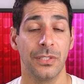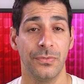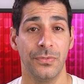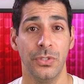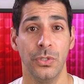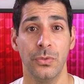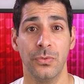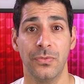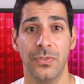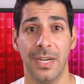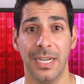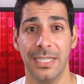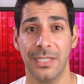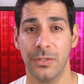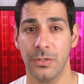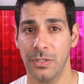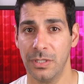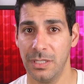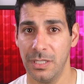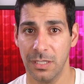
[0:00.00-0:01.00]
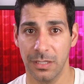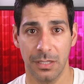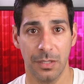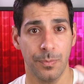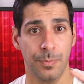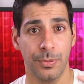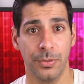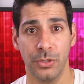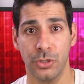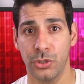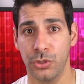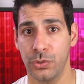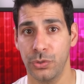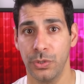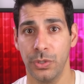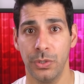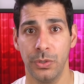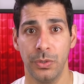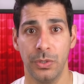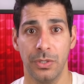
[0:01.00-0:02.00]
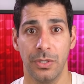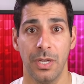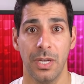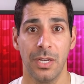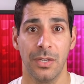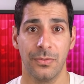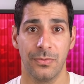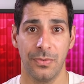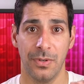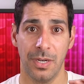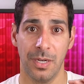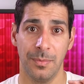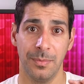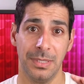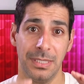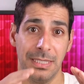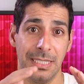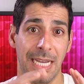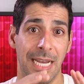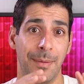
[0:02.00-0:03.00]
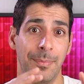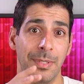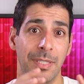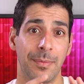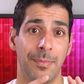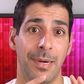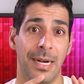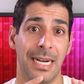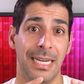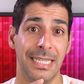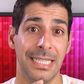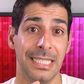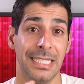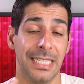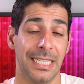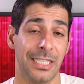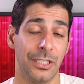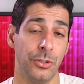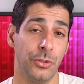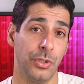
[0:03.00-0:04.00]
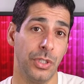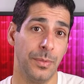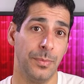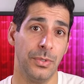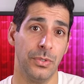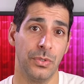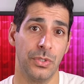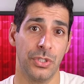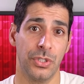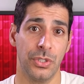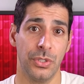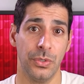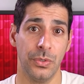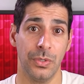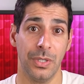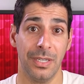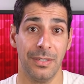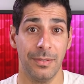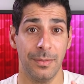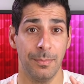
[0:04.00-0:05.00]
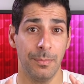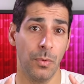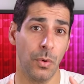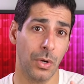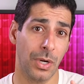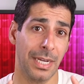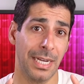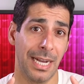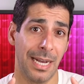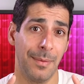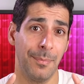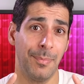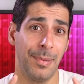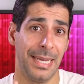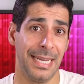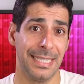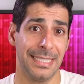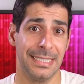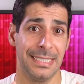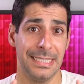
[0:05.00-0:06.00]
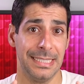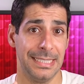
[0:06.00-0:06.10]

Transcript: the viewfinder doesn't protrude from the top of the body and it contributes to a more compact